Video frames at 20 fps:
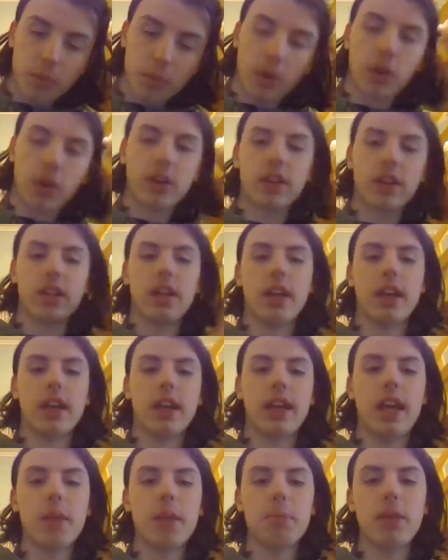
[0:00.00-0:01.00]
our
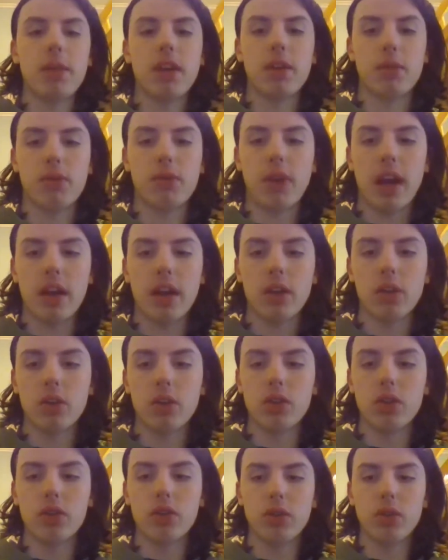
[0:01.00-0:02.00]
camping five,
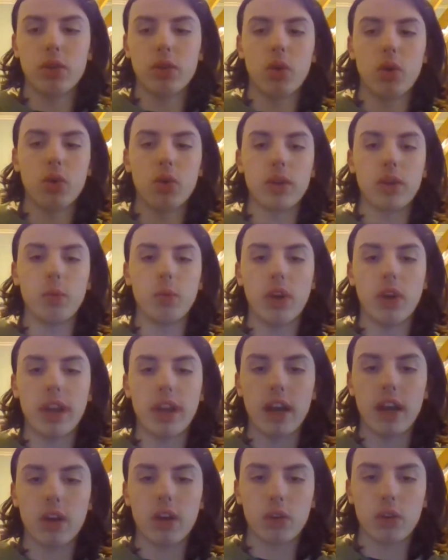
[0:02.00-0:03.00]
the only one,
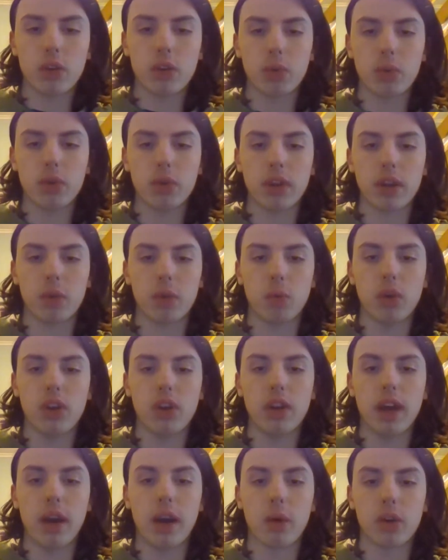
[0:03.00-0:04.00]
like
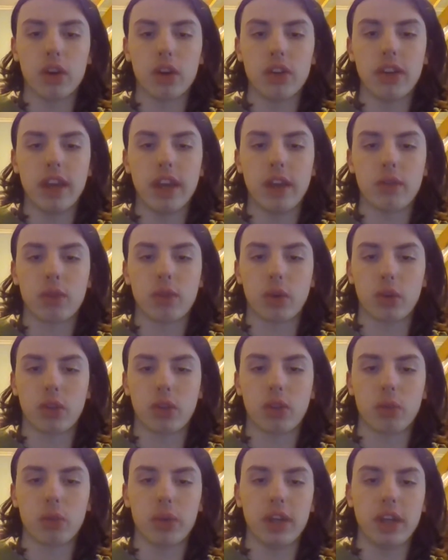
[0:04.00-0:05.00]
one hour a day for
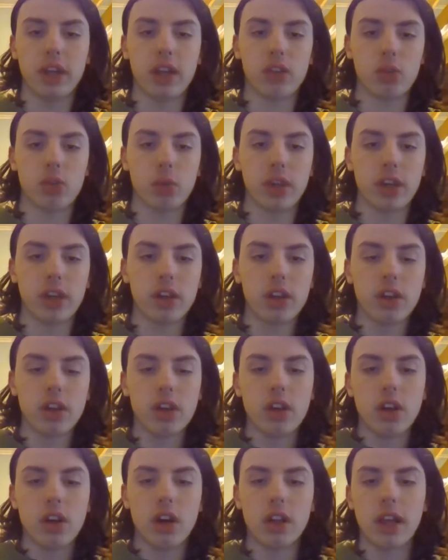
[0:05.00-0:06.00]
three days a week,
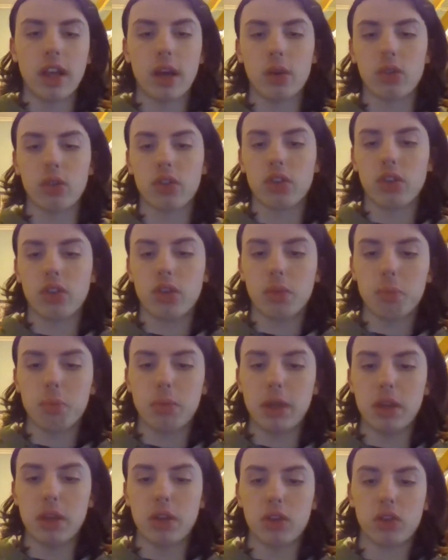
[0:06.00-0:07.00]
allows
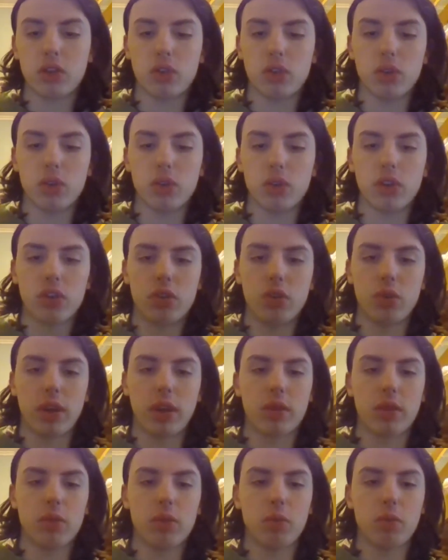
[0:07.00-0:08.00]
students to like
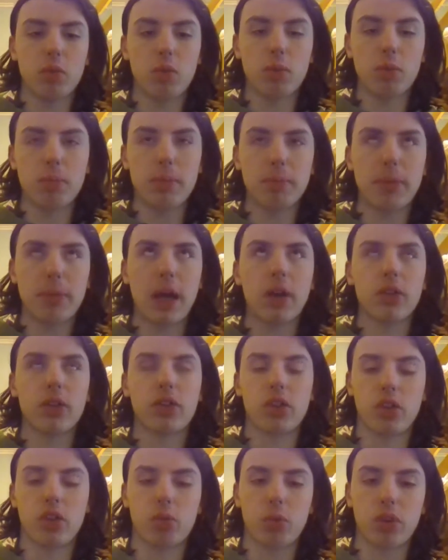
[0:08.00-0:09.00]
balance
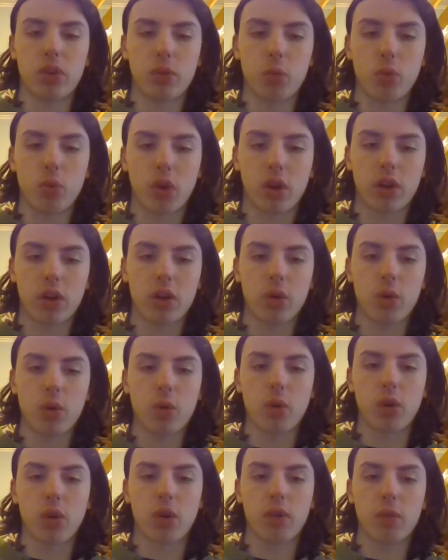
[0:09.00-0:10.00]
this with work
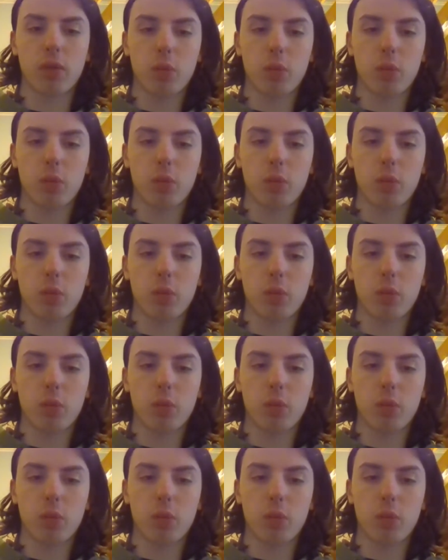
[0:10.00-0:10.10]
or